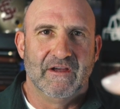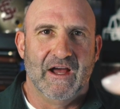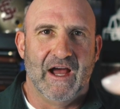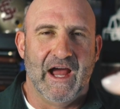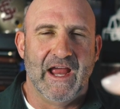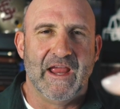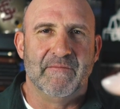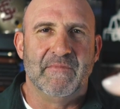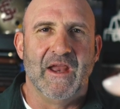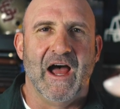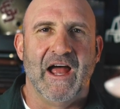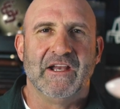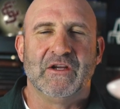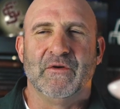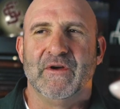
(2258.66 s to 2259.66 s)
I am
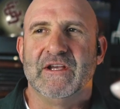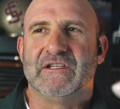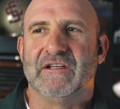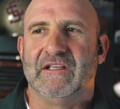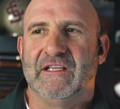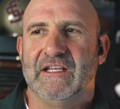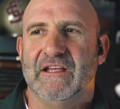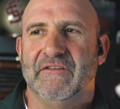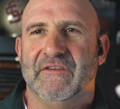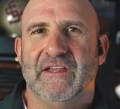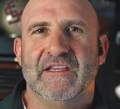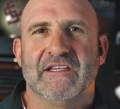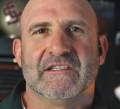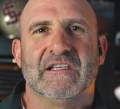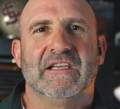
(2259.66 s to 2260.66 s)
exactly. not going to live in
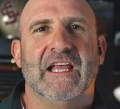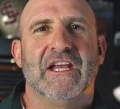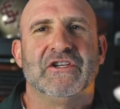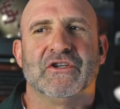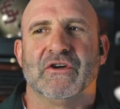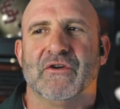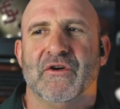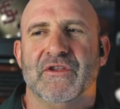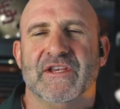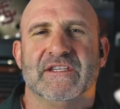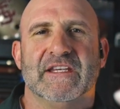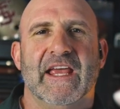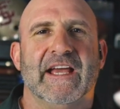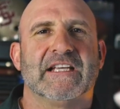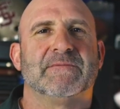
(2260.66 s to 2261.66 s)
this ledger or this
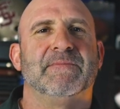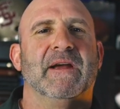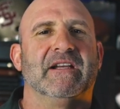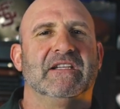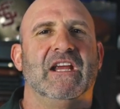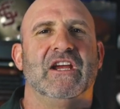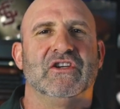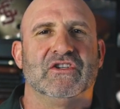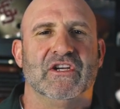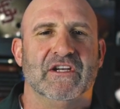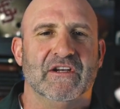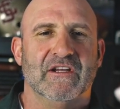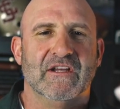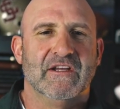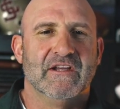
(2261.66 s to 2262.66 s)
expectation
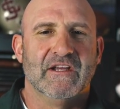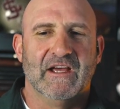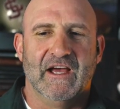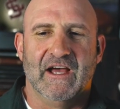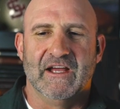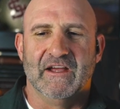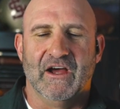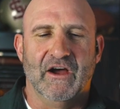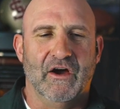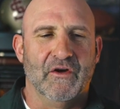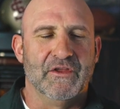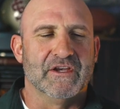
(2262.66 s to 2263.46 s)
uh, or